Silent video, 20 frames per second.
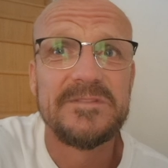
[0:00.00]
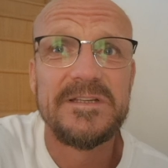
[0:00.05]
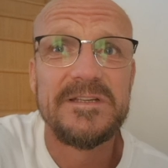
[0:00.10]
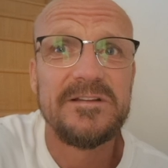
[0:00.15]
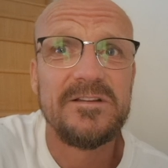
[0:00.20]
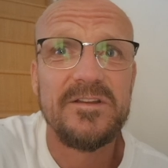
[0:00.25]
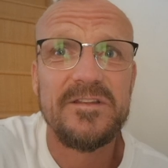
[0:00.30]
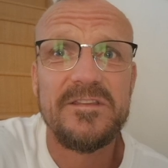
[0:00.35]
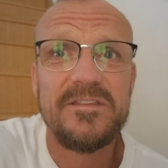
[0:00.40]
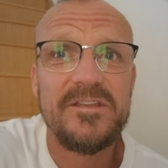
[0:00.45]
in
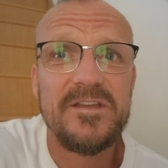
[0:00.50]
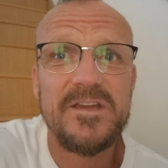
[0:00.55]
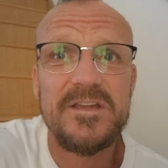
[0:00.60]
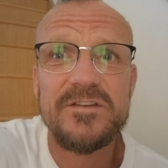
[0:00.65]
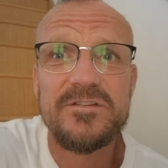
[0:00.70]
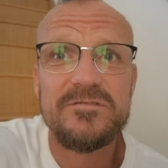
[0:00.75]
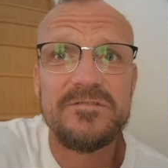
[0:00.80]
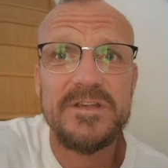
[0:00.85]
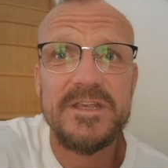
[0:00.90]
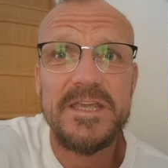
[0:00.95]
like
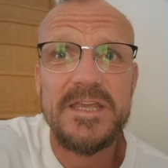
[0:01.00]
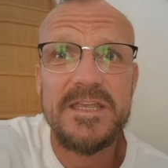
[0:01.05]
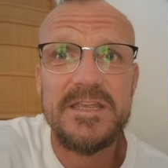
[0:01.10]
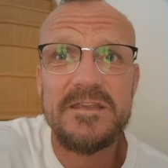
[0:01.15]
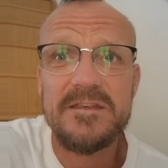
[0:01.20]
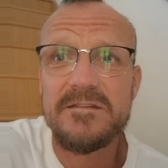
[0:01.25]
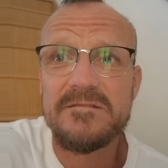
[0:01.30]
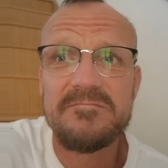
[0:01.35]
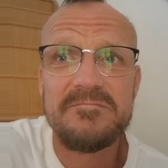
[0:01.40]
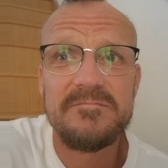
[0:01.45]
30-degree
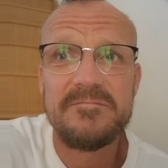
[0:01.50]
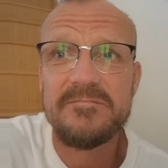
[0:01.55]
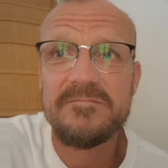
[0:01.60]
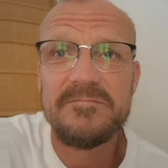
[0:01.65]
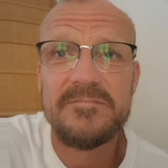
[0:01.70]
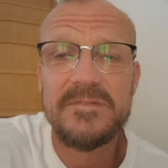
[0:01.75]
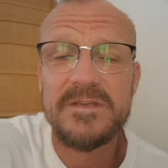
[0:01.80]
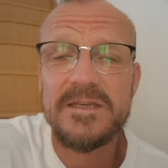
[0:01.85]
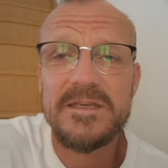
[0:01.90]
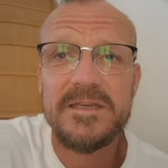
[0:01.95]
heat.
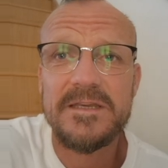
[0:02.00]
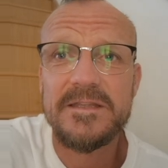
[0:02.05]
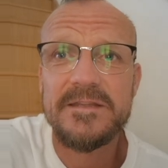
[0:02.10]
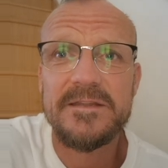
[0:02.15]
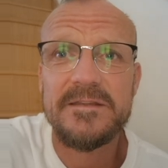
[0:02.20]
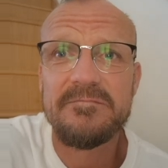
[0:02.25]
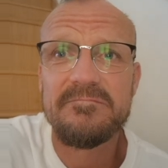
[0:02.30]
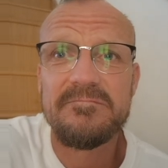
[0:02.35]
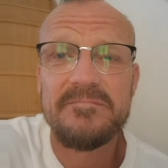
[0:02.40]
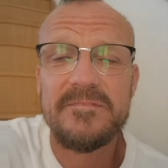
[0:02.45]

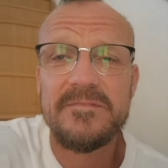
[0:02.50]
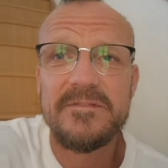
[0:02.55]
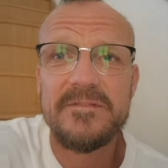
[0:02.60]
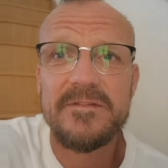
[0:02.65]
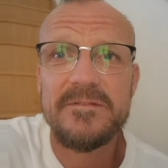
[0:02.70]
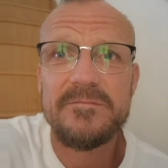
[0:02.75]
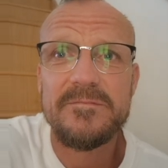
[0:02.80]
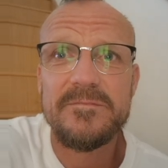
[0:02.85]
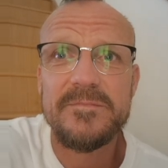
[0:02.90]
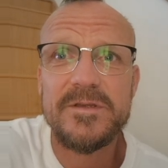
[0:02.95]
And
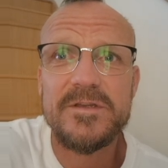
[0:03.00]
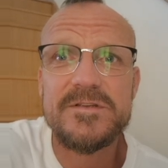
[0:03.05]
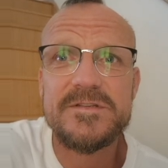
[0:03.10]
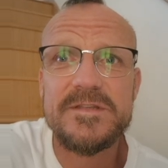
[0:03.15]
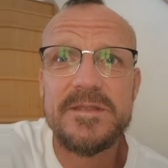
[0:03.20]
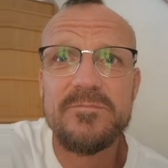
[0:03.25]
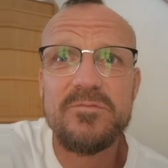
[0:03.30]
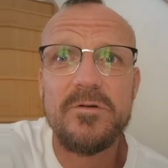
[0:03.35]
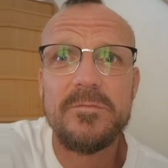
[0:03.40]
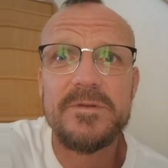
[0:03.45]
because
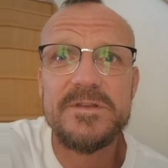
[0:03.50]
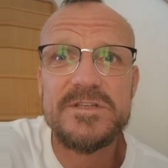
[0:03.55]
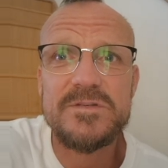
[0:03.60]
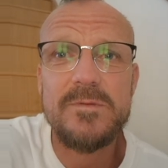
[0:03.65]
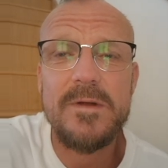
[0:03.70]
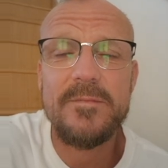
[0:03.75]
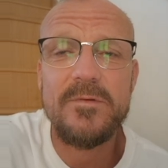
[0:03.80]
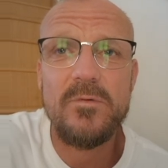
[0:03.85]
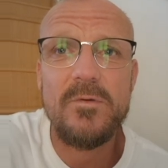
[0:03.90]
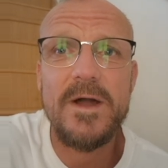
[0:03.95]
they probably
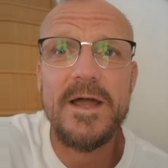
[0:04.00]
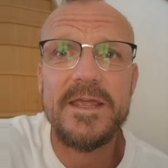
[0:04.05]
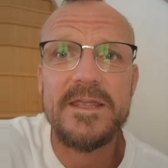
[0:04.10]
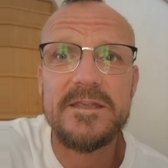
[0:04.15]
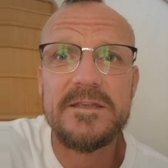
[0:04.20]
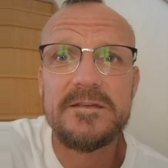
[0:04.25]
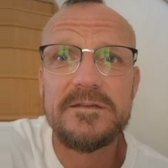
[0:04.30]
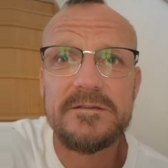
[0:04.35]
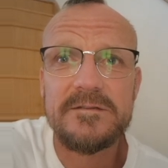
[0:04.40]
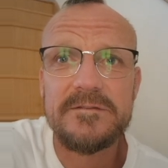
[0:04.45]
swam away,